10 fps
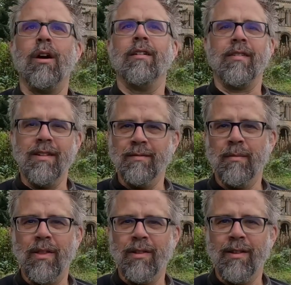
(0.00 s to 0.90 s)

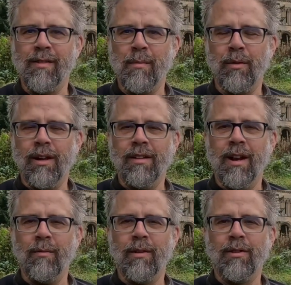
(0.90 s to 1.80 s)
Protestant Methodist
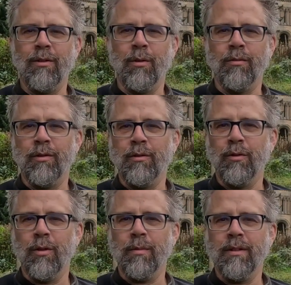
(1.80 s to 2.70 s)
upbringing that I went through, or if you
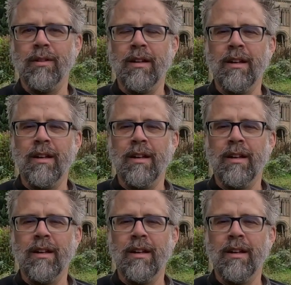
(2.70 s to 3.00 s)
grew up in,